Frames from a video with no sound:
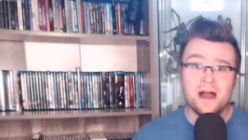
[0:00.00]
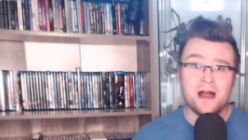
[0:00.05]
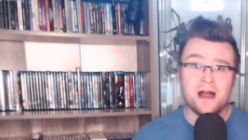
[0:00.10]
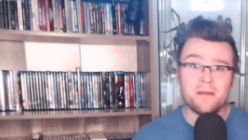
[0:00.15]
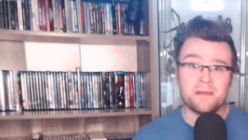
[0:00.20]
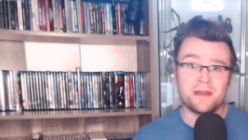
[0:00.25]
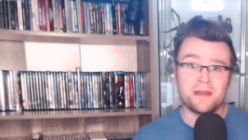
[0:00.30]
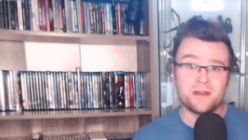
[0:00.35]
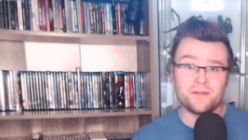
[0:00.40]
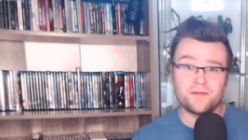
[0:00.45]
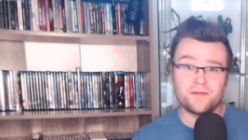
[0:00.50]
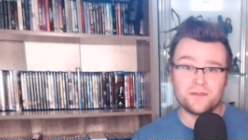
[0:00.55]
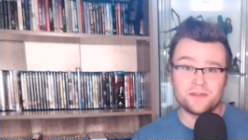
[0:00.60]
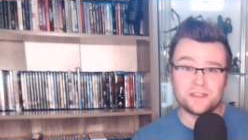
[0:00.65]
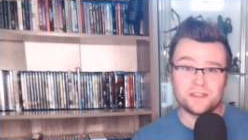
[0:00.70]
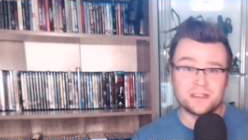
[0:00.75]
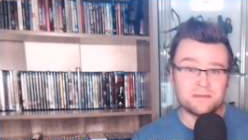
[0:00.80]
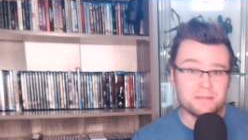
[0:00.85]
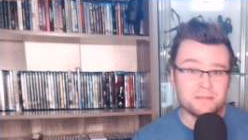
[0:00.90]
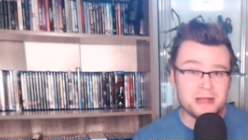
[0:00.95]
I'm here for
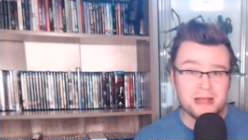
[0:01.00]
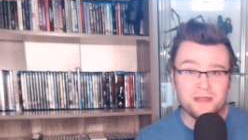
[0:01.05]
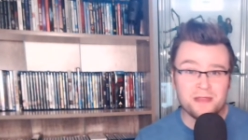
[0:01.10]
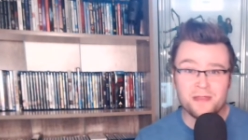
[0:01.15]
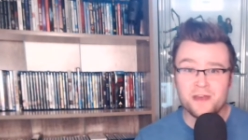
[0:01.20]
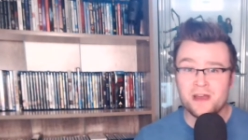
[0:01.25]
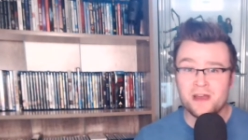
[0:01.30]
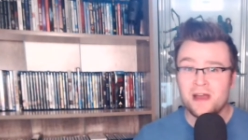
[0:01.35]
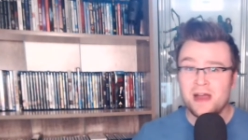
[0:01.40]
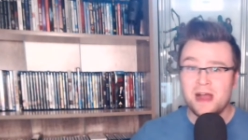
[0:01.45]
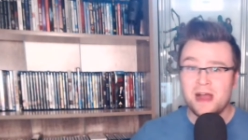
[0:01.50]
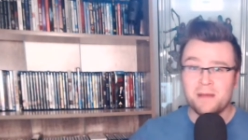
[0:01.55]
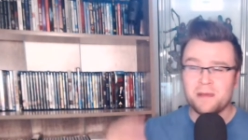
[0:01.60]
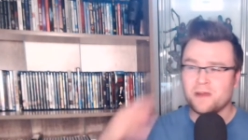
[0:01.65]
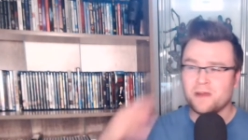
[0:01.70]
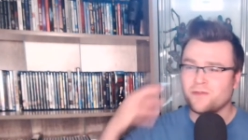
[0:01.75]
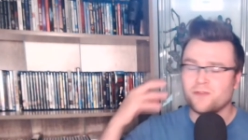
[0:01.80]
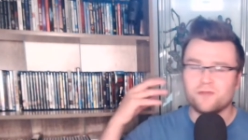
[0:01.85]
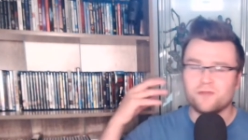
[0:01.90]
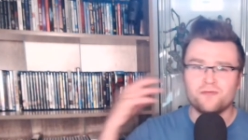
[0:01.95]
Samantha. I'm here
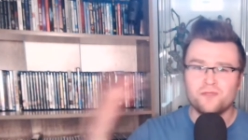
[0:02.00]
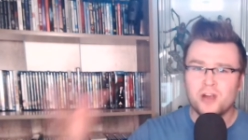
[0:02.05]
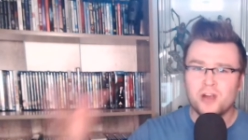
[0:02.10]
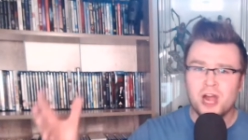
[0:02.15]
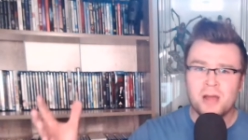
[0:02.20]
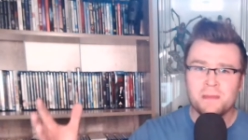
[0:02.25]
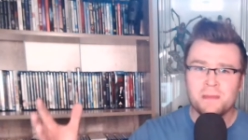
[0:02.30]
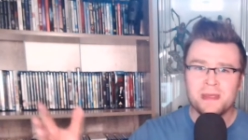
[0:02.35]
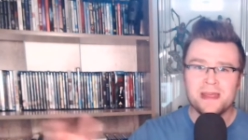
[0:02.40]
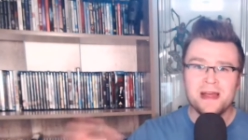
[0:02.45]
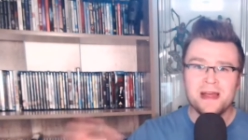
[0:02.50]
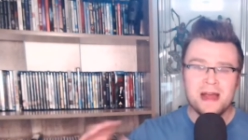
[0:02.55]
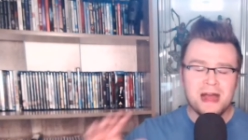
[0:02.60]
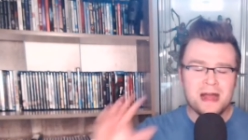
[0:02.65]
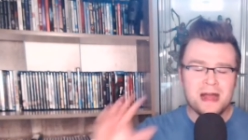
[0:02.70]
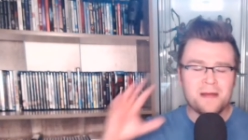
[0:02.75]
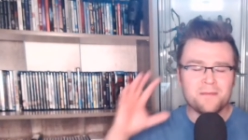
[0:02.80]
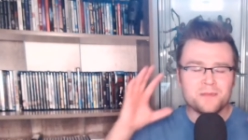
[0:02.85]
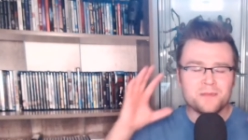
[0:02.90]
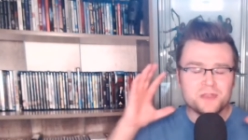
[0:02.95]
for Robbie.
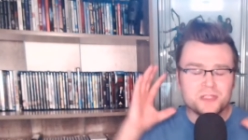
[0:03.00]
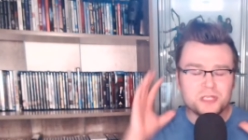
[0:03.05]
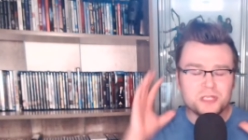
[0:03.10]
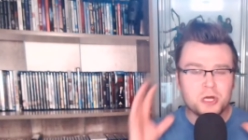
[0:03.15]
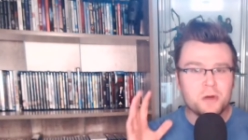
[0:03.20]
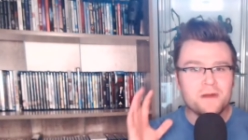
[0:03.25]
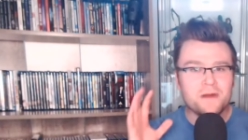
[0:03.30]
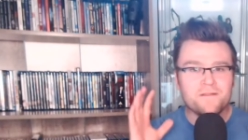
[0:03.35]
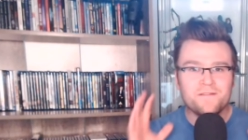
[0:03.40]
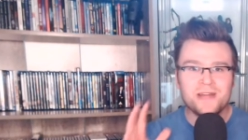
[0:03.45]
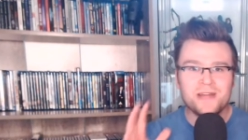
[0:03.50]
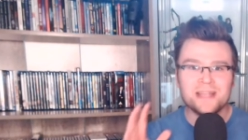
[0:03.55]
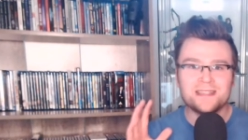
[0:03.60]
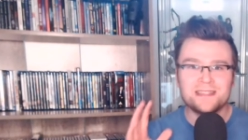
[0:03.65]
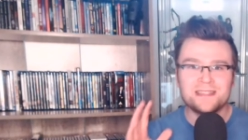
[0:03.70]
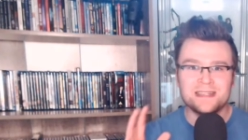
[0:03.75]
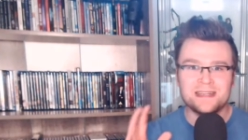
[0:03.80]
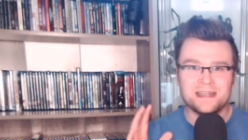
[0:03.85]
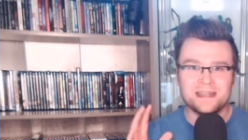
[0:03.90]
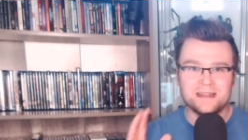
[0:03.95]
I'm so
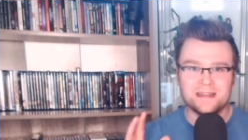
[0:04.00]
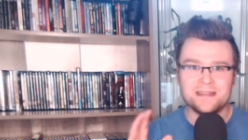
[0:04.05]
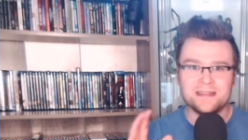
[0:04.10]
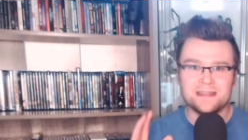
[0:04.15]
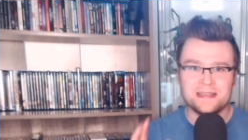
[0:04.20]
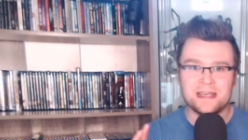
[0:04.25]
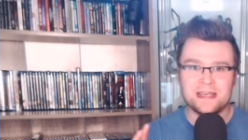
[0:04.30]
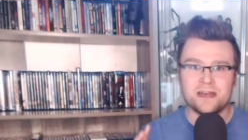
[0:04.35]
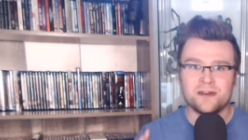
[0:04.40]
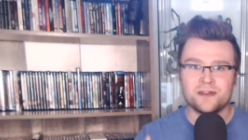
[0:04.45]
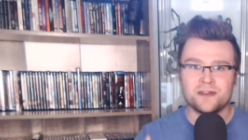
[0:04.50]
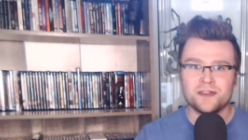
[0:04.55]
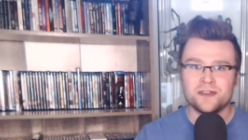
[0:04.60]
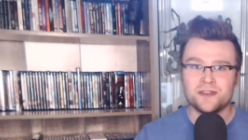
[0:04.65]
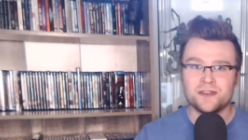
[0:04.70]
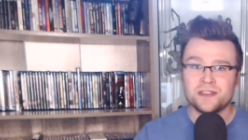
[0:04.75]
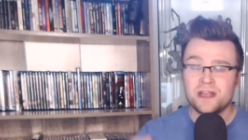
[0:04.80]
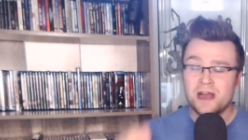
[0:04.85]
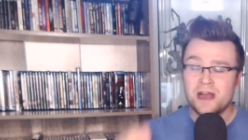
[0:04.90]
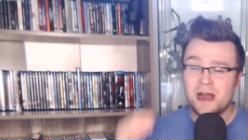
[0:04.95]
invested in these
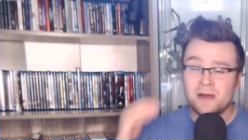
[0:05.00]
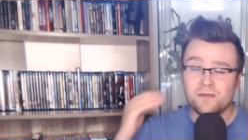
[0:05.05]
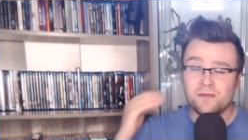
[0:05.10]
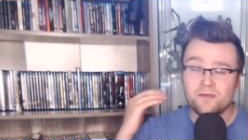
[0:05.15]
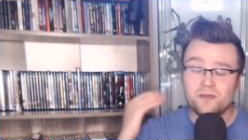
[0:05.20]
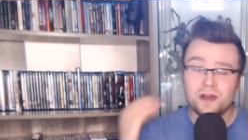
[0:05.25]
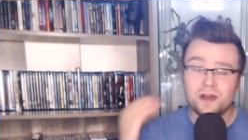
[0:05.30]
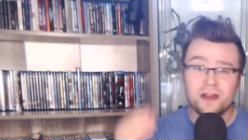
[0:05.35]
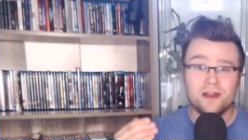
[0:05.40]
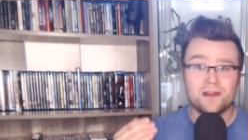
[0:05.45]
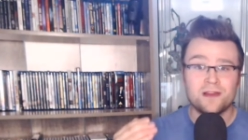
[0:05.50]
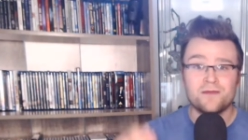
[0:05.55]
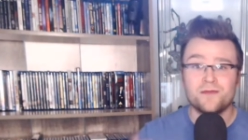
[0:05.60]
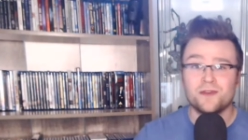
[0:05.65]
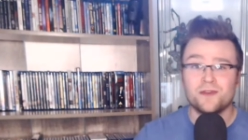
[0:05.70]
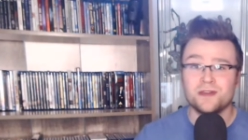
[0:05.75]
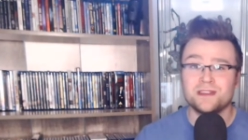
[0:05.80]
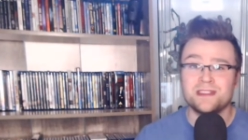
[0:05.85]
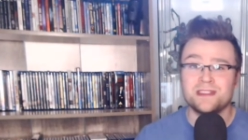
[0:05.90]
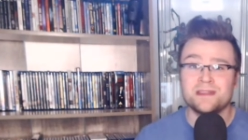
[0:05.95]
characters. I'm really looking
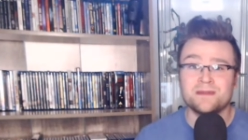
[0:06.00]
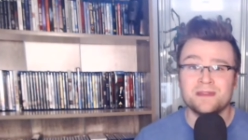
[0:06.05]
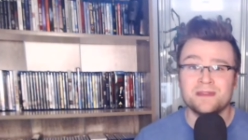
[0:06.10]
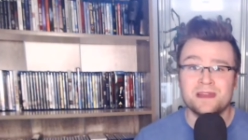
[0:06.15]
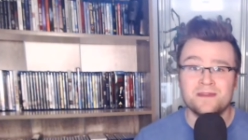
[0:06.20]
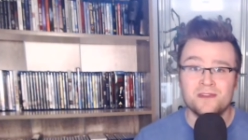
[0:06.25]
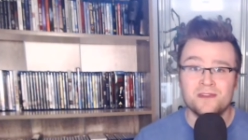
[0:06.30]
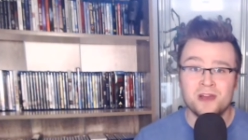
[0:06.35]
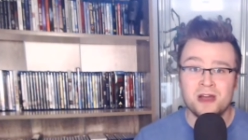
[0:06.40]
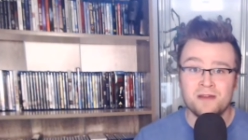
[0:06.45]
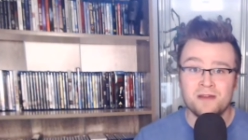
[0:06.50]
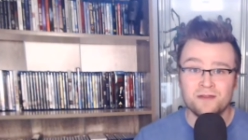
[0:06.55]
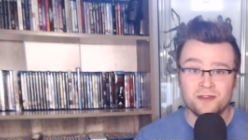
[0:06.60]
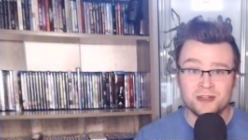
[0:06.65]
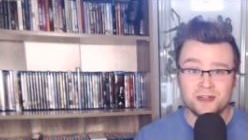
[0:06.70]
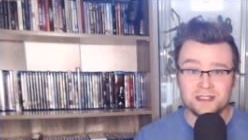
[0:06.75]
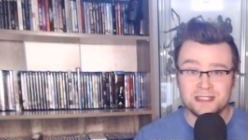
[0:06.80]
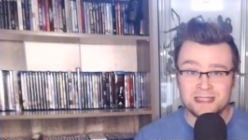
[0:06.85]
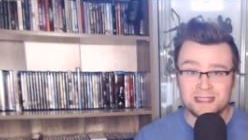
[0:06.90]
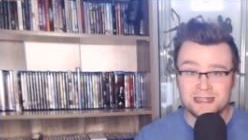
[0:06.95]
forward to seeing what they've got for
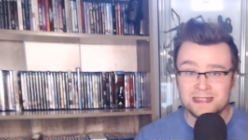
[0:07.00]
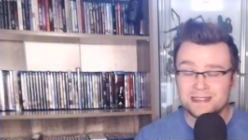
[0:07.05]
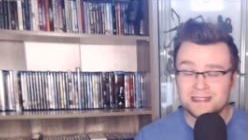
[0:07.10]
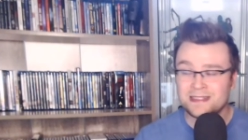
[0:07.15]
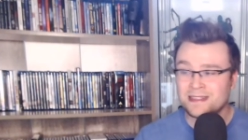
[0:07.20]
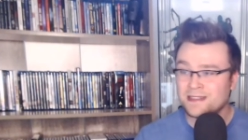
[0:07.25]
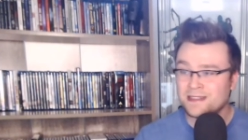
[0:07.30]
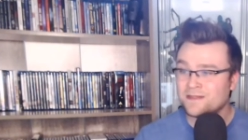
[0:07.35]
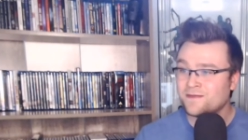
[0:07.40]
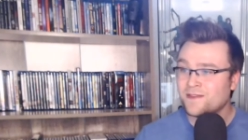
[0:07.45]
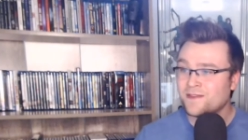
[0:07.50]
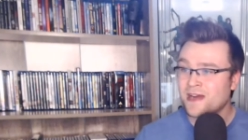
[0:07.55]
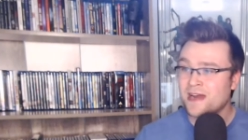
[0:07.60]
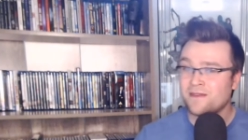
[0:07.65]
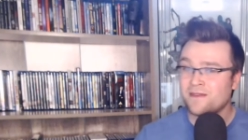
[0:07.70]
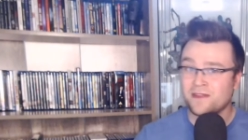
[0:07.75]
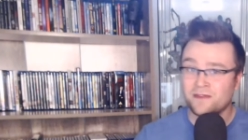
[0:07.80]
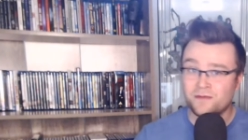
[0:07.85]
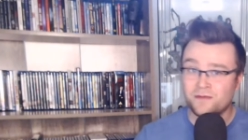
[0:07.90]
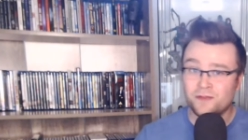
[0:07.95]
us in season five.
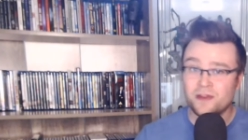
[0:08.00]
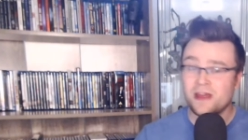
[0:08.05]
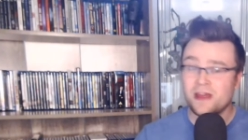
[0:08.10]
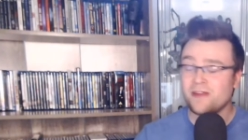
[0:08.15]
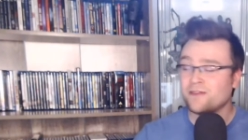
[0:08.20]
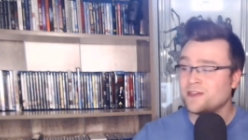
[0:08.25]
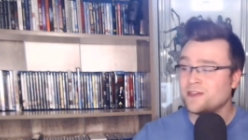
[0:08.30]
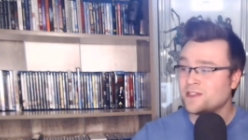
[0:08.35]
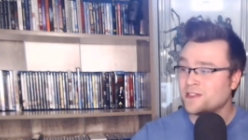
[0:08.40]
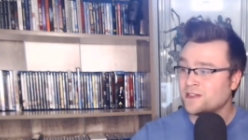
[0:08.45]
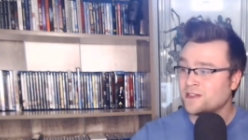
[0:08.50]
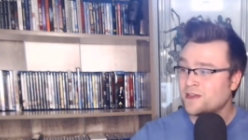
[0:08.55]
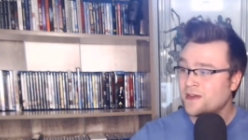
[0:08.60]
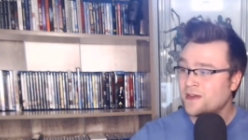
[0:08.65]
And for that reason,